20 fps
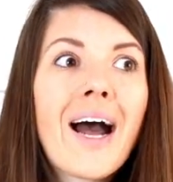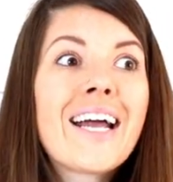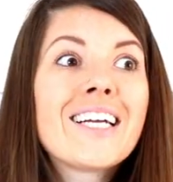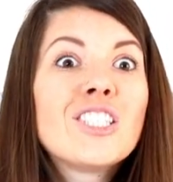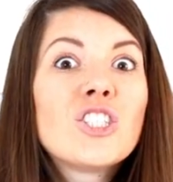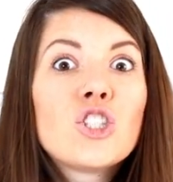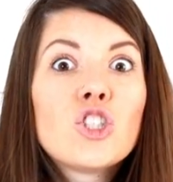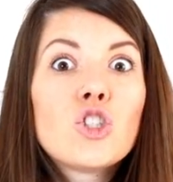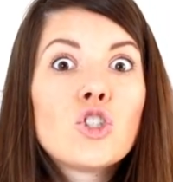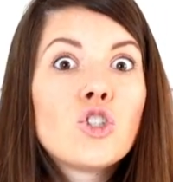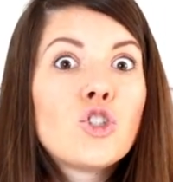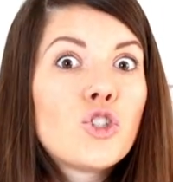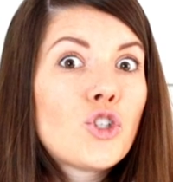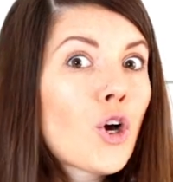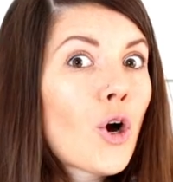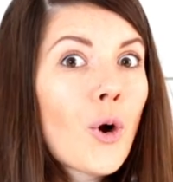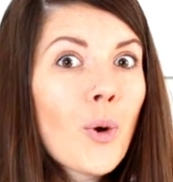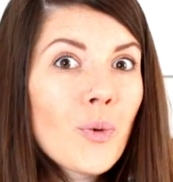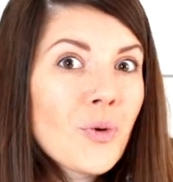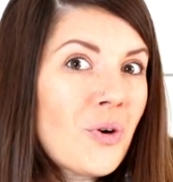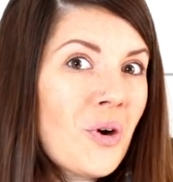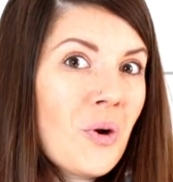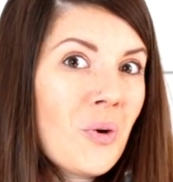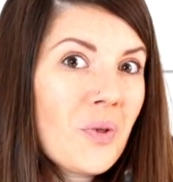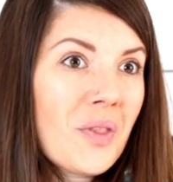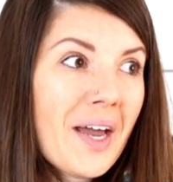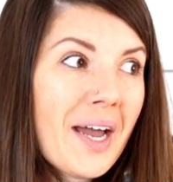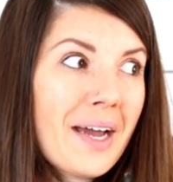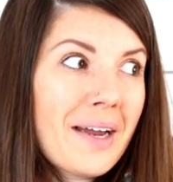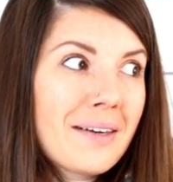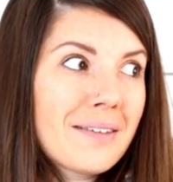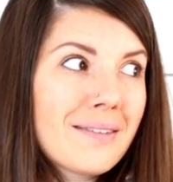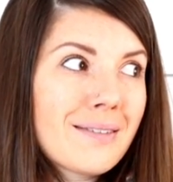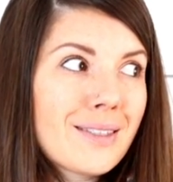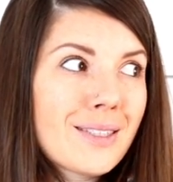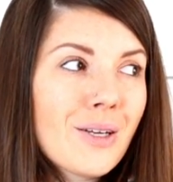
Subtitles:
I don't know that.